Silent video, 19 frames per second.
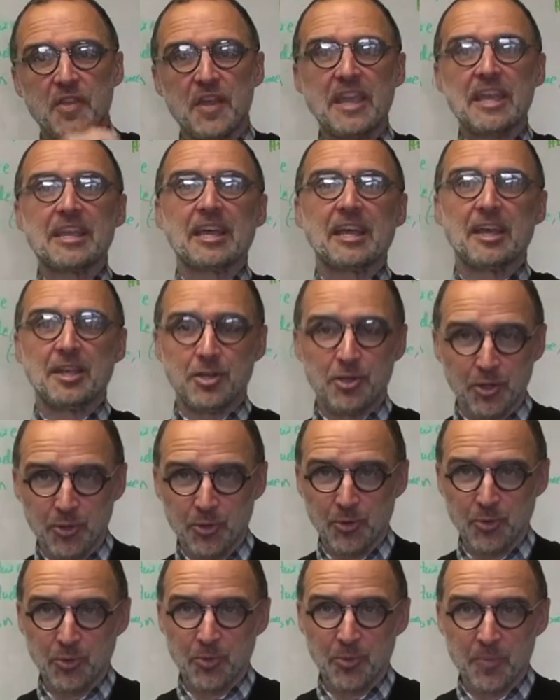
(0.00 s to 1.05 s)
think and
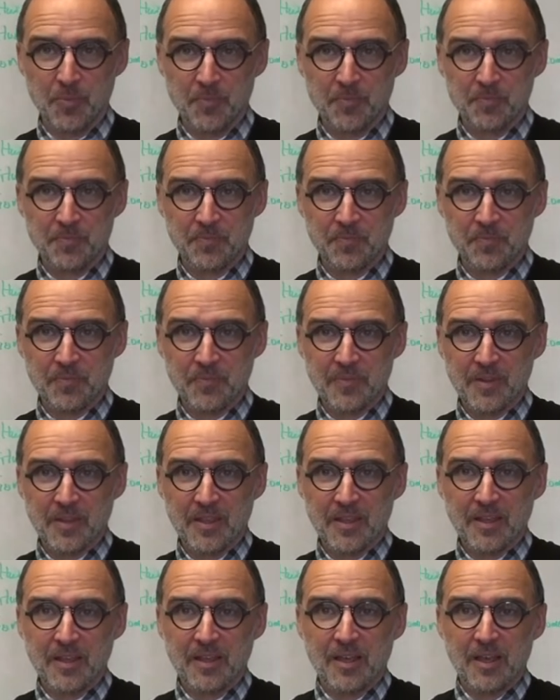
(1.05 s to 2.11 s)
do.
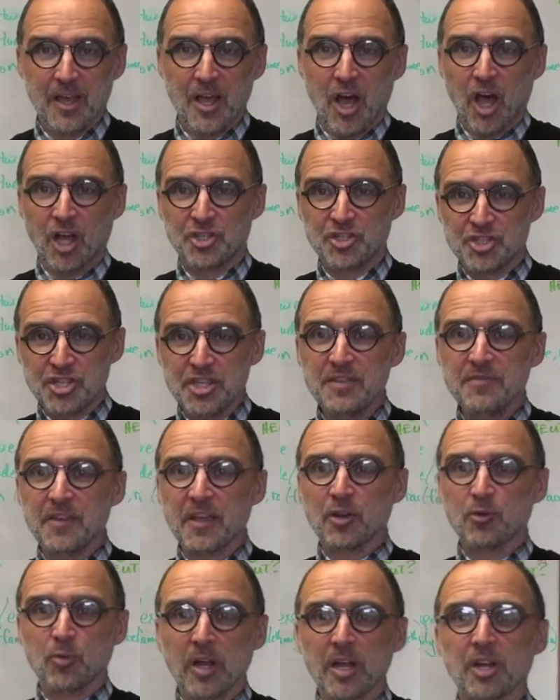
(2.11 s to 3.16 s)

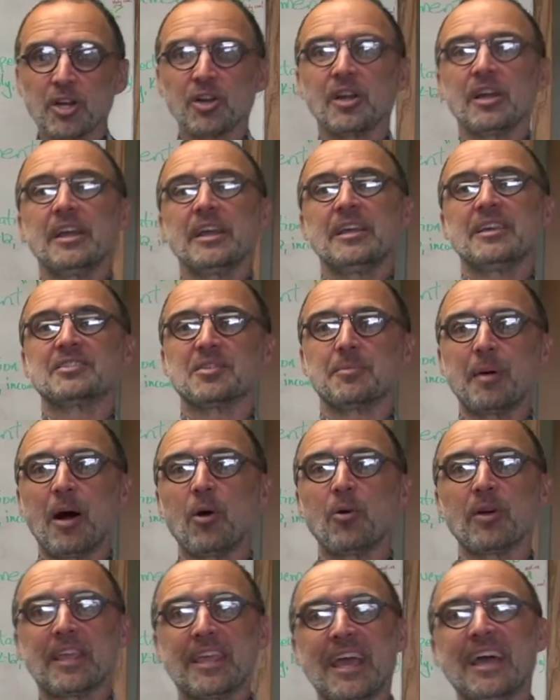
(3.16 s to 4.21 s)
Achieving rigor is about